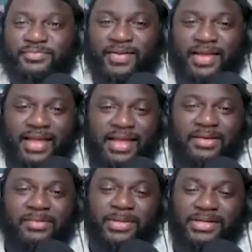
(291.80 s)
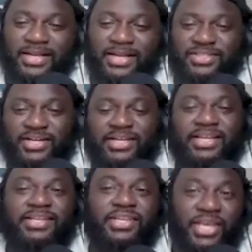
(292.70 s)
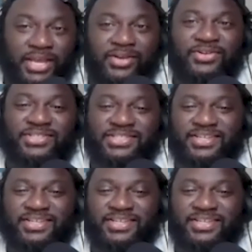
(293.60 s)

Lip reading: I ain't been in that junk in years.